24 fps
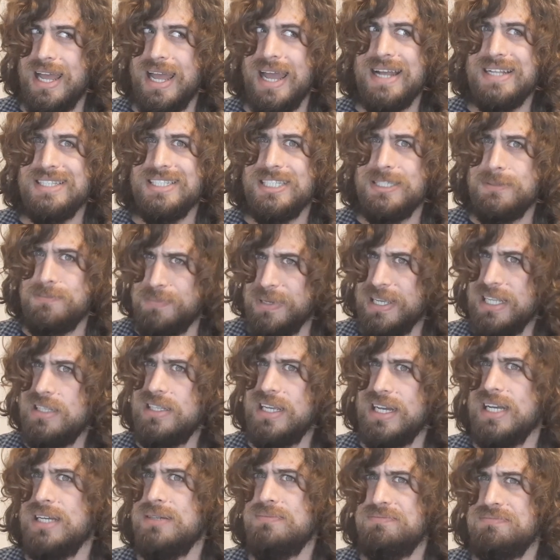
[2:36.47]
And
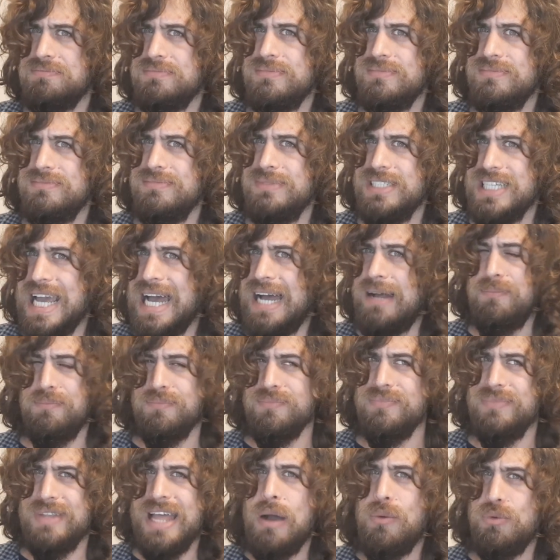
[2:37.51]
Spinda. Yeah,
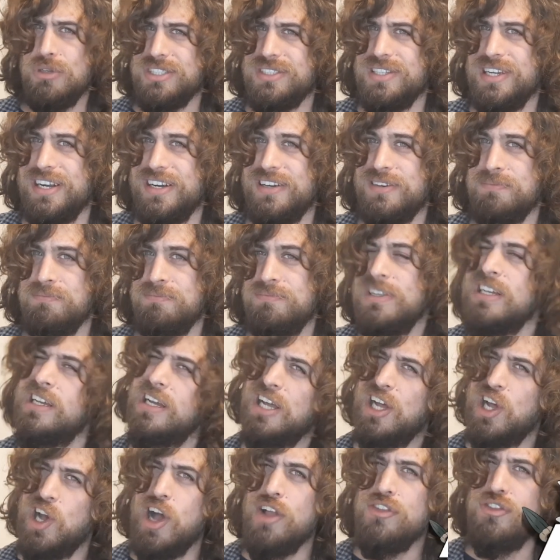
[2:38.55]
that was there.
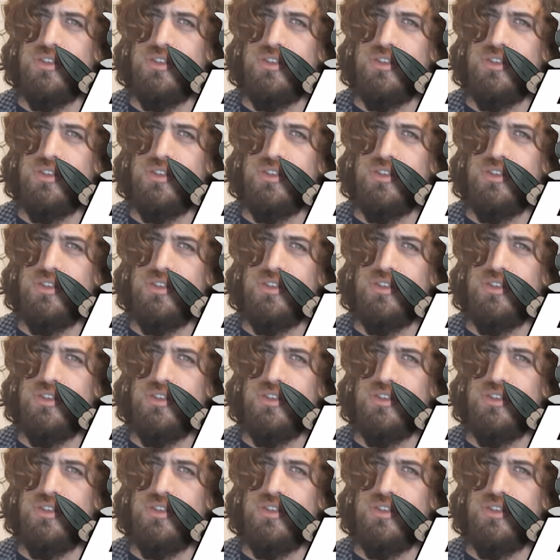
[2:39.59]
On